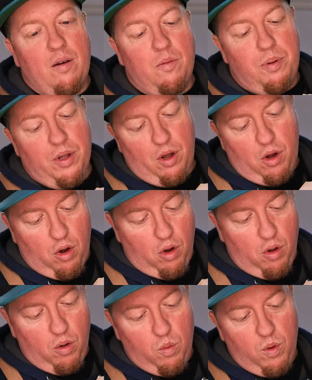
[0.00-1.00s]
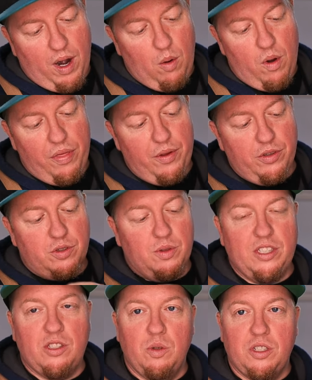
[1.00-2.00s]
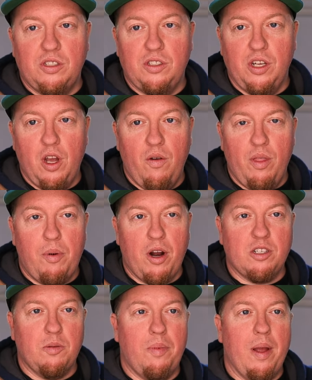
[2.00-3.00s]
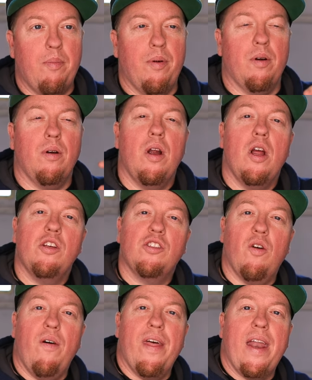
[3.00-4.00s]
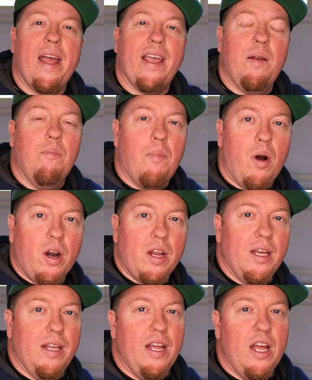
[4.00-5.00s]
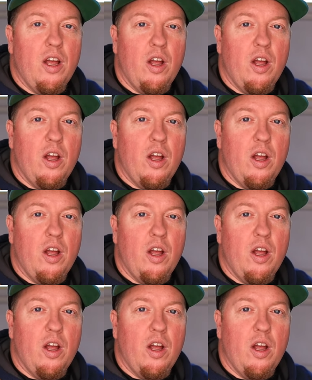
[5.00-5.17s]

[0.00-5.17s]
I'll put a hole where I want those read switches to go in the parchment paper so that I can mark it